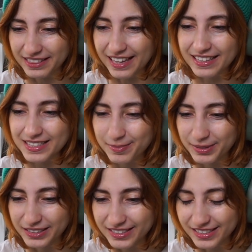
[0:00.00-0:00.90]
that,
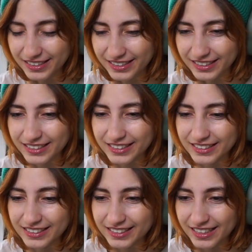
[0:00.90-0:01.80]
but I'm
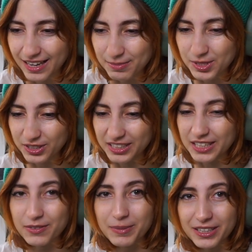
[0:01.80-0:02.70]
still going to
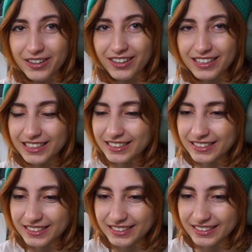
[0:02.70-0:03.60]
give him my all.
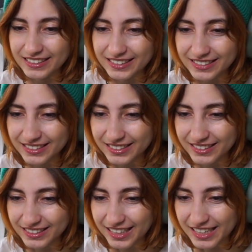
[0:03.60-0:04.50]

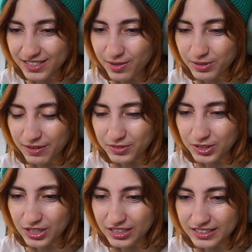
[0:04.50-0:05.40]
And he's going after
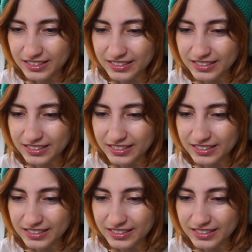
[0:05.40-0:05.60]
Gon.